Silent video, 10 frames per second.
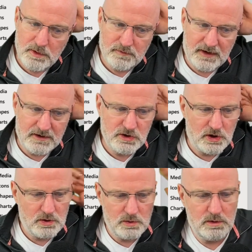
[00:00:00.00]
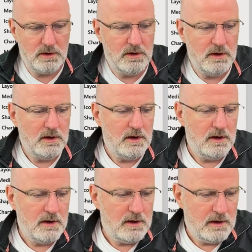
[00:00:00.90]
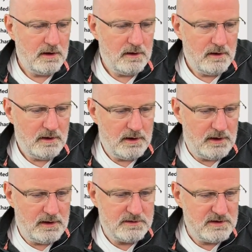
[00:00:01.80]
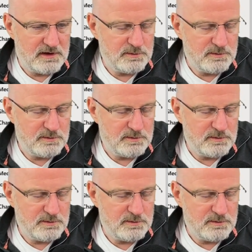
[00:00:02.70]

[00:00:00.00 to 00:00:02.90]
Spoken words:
is perfecto. So